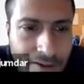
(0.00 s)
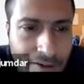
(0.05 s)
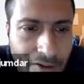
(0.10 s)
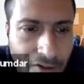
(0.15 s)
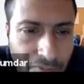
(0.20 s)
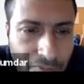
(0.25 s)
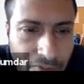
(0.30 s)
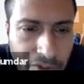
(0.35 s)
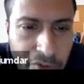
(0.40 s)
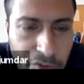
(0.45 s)

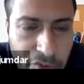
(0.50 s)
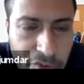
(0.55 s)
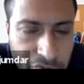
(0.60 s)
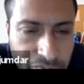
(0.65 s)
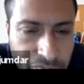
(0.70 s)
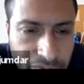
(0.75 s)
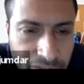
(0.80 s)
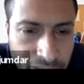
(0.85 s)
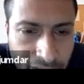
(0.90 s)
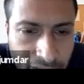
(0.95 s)
of a node
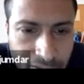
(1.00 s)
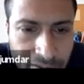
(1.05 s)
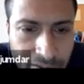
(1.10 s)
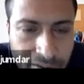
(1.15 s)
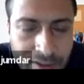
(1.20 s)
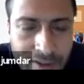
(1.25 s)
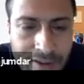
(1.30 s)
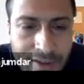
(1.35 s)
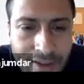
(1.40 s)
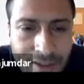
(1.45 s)
V
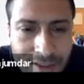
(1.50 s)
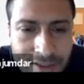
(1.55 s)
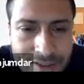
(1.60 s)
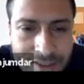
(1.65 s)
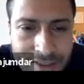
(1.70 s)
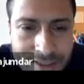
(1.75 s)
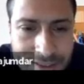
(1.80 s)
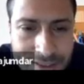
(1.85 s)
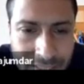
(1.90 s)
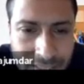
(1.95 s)
is
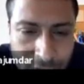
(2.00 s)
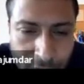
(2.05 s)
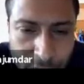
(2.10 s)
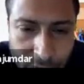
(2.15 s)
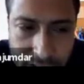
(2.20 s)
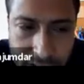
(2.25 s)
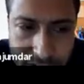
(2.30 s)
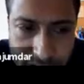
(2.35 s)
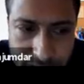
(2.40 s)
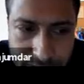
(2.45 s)
a
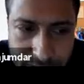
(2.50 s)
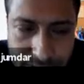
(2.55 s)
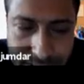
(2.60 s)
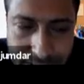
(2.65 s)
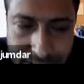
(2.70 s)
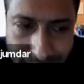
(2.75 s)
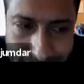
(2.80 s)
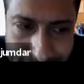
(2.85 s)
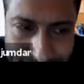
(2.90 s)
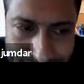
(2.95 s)
sequence of
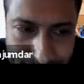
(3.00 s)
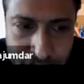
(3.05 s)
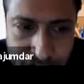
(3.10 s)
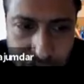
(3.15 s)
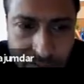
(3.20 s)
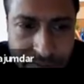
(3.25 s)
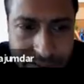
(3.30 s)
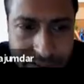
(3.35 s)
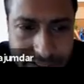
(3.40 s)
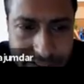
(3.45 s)
sizes
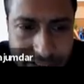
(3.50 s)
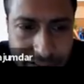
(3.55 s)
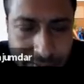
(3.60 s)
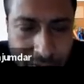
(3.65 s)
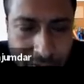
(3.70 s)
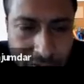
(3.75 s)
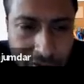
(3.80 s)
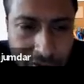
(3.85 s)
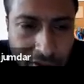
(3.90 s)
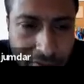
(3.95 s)
of its
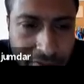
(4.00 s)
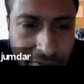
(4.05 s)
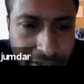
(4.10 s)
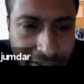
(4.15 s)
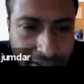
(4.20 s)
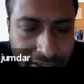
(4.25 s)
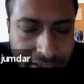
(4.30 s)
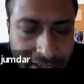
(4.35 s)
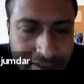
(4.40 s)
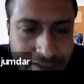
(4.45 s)
neighborhood of
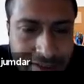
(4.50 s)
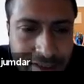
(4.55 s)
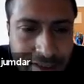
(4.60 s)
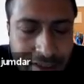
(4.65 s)
radius